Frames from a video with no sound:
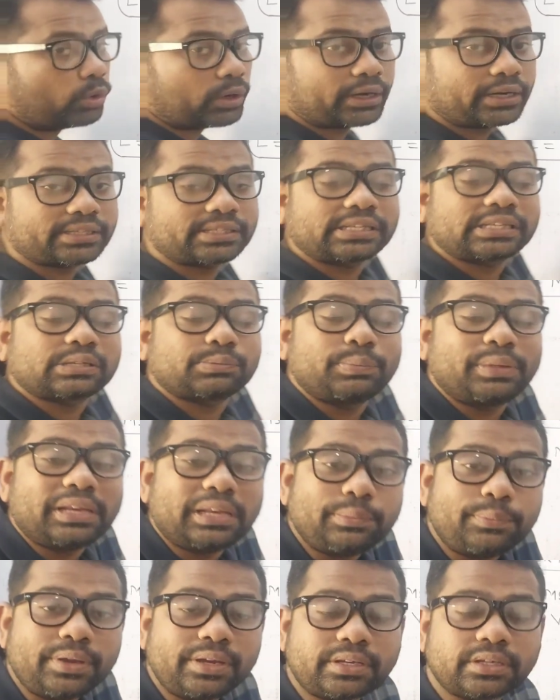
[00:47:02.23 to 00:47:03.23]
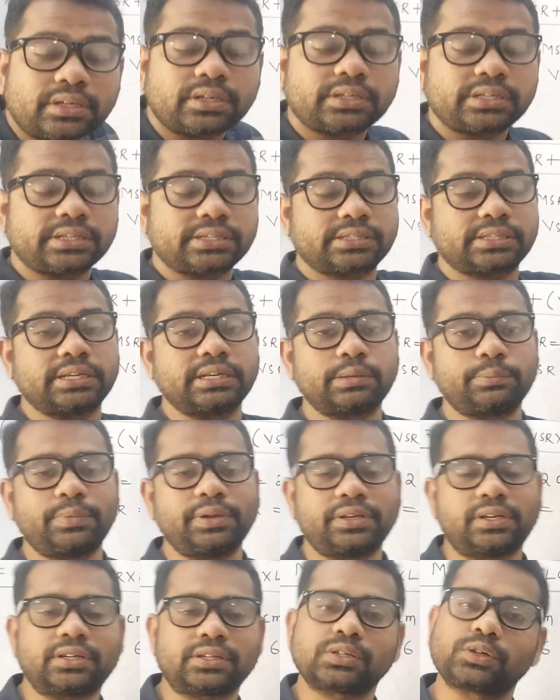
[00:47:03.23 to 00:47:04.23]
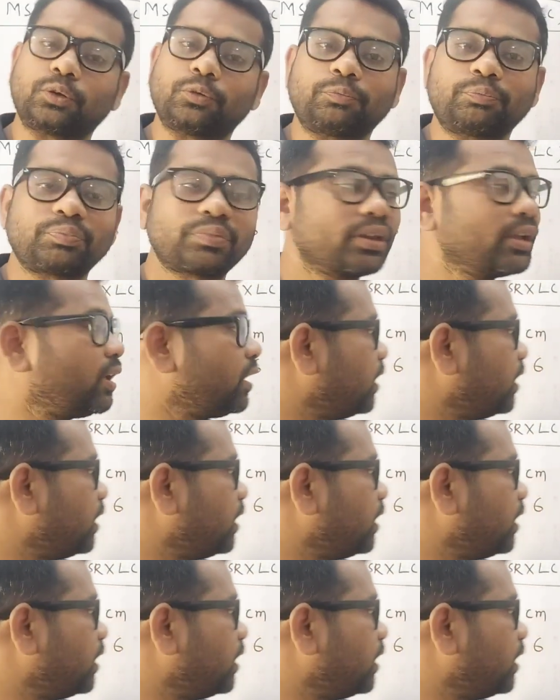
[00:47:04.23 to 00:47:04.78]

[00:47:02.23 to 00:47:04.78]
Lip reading: Don't write 6 millimeter or 6 centimeters. No.